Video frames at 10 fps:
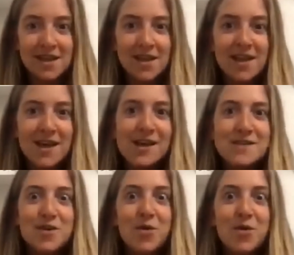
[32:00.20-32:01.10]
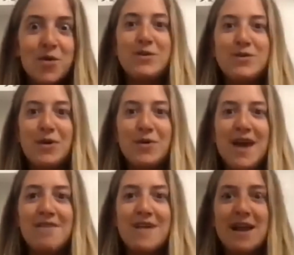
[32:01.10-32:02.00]
it. So when you don't
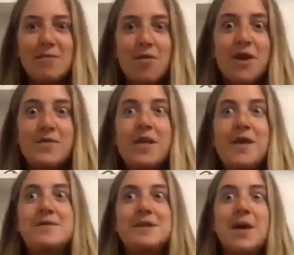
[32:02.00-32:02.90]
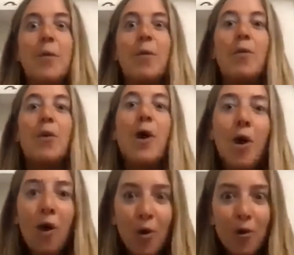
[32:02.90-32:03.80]
have that yeah. anymore, then it was like,
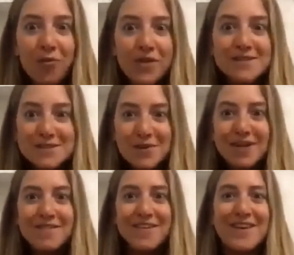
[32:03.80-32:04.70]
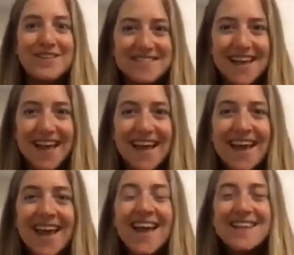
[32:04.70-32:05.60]
whoa, this is what it feels
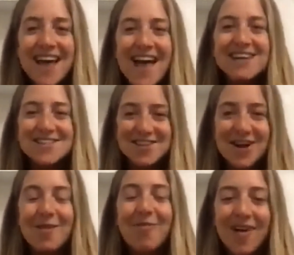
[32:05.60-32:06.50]
like to actually try to